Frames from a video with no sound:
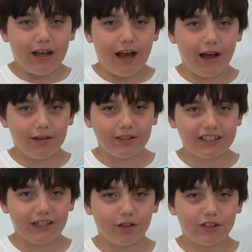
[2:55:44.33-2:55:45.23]
How does
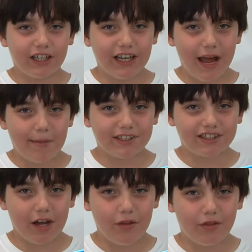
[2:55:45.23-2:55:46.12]

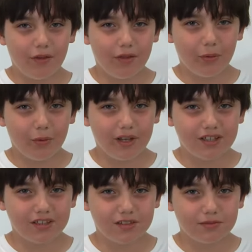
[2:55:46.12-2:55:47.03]
aerodynamics cut through the
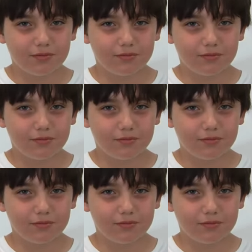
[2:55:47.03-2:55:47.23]
winds?